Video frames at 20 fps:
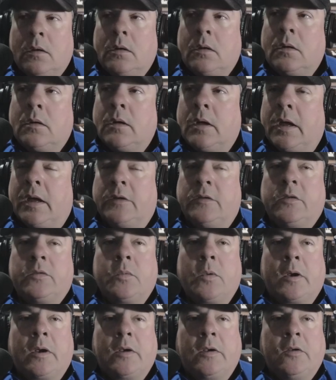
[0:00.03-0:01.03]
Hey, I just
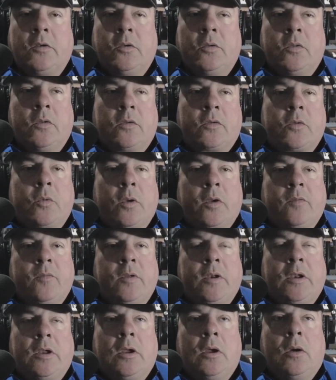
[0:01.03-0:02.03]
wanted to do this quick
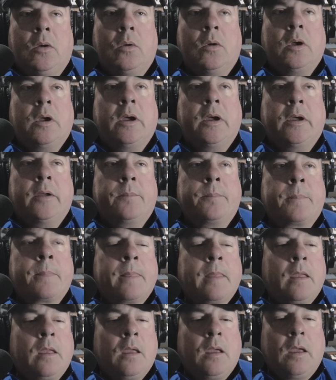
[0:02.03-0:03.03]
video.
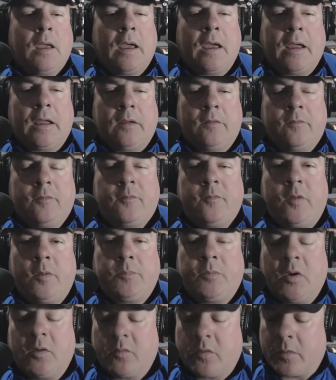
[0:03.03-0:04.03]
I
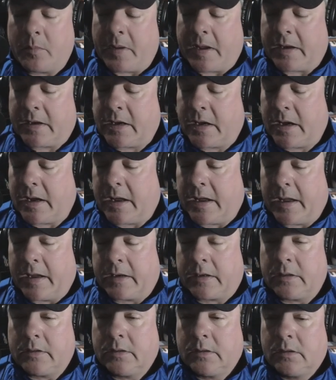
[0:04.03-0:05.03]
flipped over in my
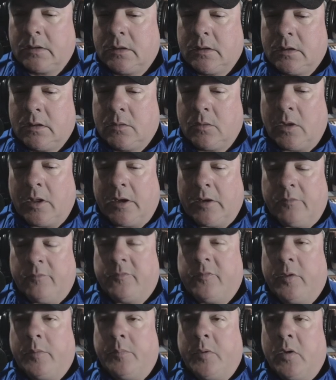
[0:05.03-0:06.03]
kayak. Well, I didn't
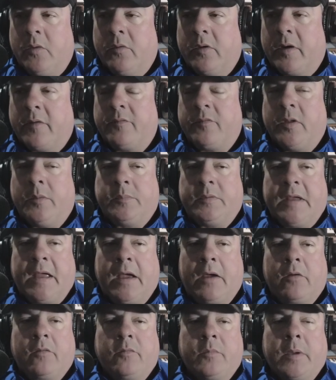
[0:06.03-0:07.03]
flip over. I flipped
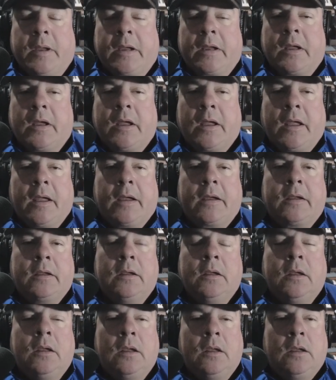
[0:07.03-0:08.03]
out of my kayak
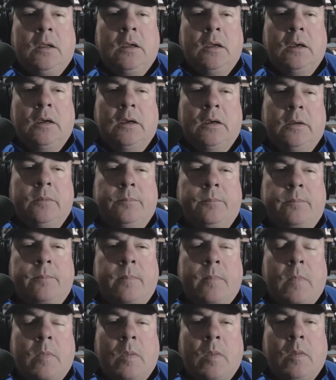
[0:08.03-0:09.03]

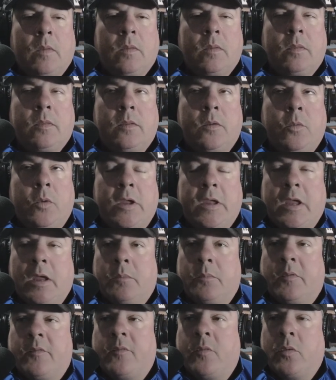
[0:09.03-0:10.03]
the
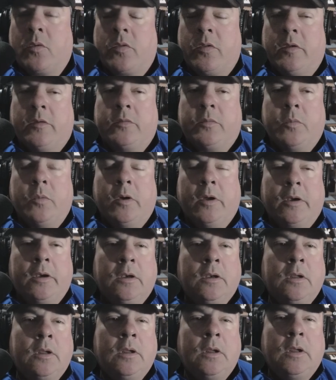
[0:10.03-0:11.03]
weekend before this one.
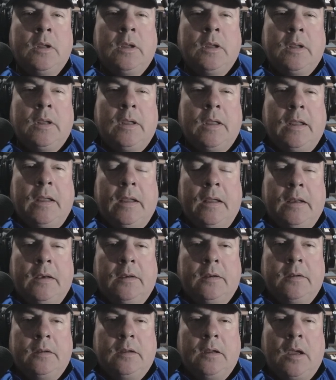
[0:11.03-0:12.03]

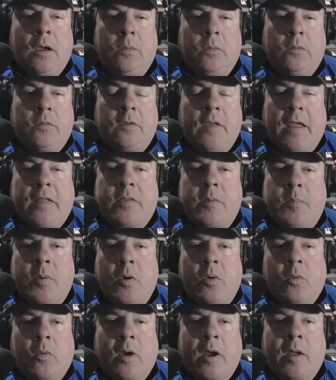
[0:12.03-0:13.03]
And I was at the
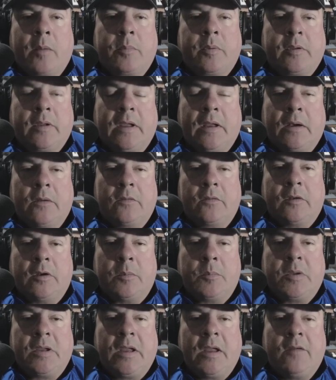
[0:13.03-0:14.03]
boat ramp, and I was in a
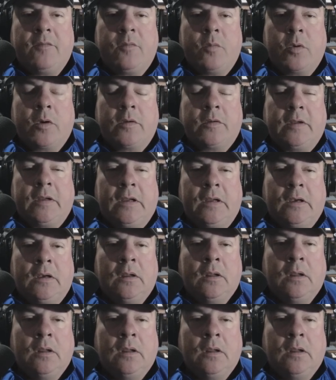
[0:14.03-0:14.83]
PA-14,